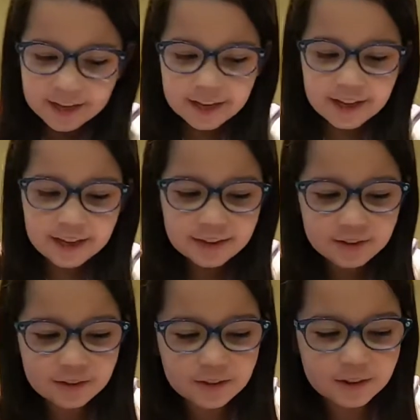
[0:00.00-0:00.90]
and
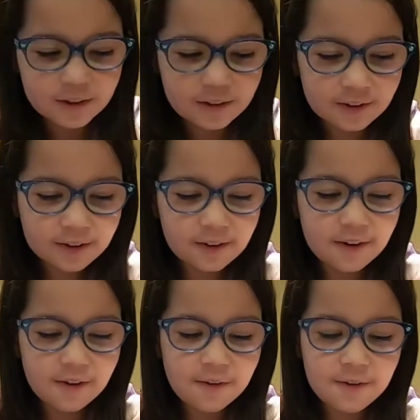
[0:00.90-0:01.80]
she can
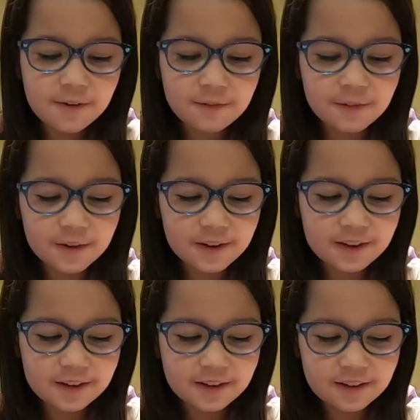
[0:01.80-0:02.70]
go over
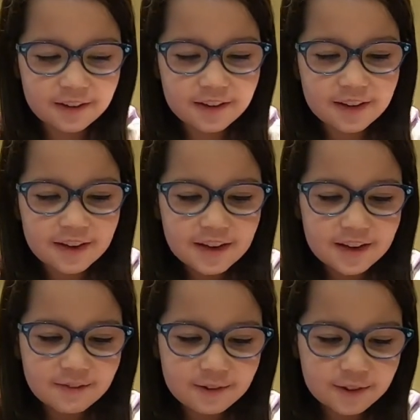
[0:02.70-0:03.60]
here
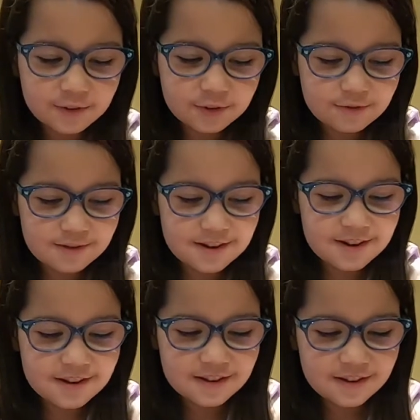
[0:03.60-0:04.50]
with her
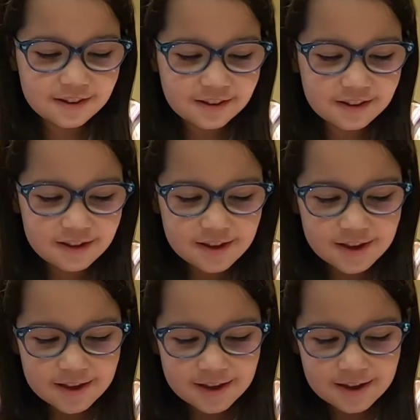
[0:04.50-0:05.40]
drink
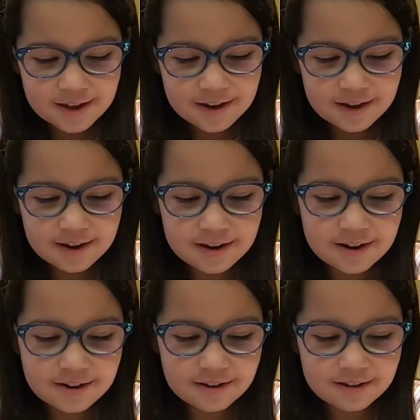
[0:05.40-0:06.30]

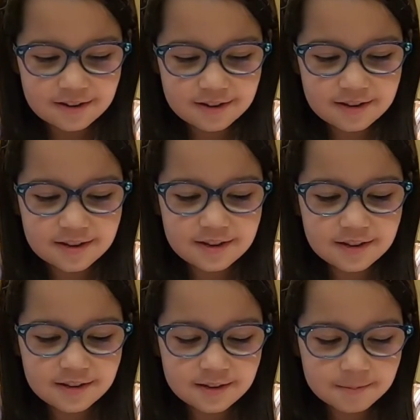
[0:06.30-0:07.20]
and
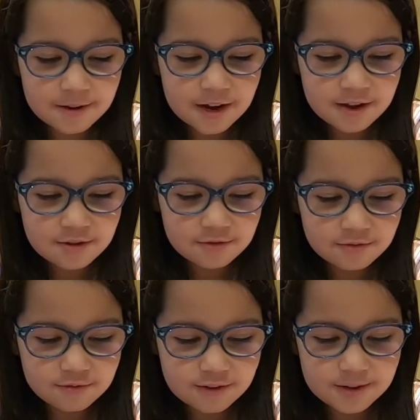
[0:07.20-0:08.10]
eat some
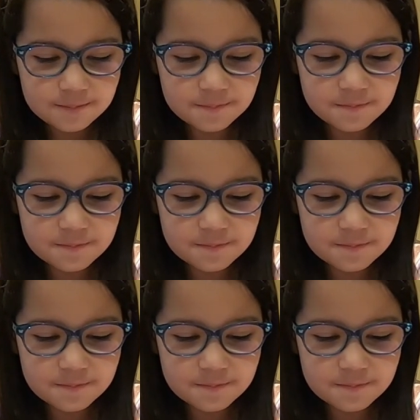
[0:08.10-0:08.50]
ice cream.